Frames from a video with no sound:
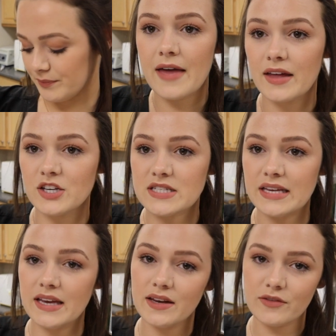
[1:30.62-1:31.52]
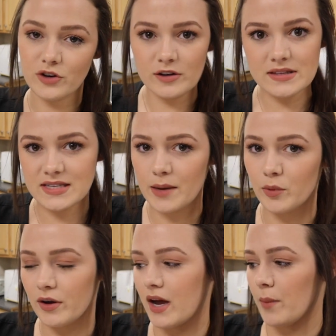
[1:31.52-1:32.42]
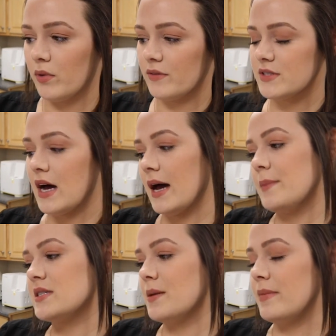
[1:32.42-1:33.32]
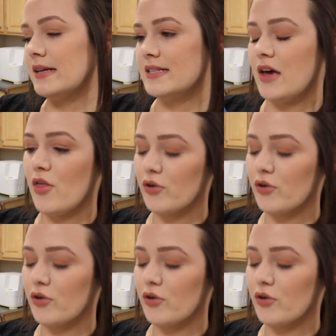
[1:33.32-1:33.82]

And then just invert the sample a couple of times to mix it